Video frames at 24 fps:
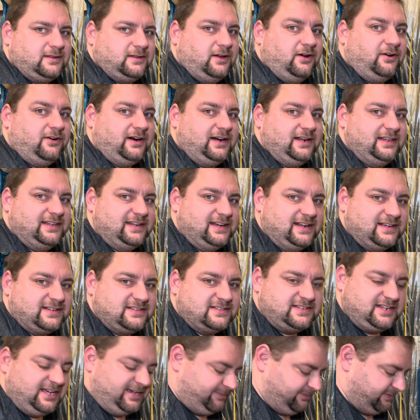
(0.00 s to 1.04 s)
All right, the next
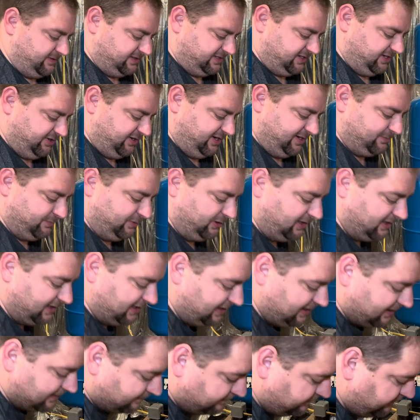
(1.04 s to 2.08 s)
step is go ahead and plug it
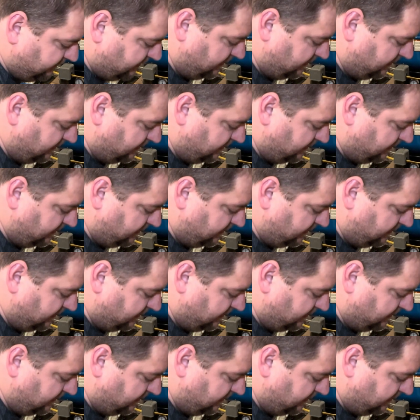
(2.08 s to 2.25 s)
in.